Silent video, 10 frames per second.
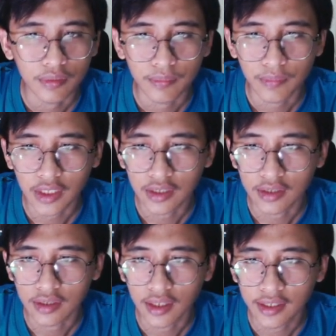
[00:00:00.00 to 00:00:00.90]
make
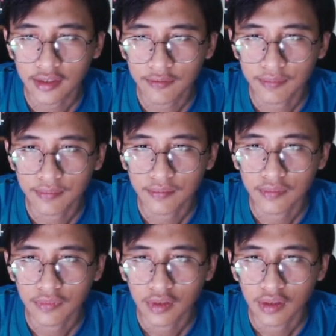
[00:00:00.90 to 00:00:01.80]
another line,
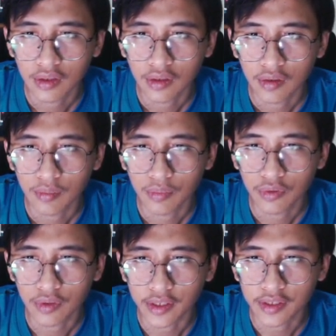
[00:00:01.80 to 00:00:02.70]

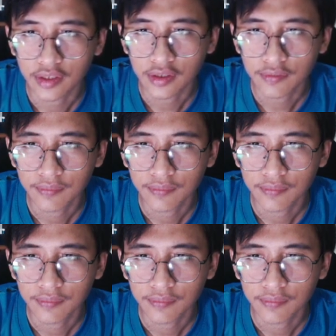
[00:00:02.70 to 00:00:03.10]
put right here,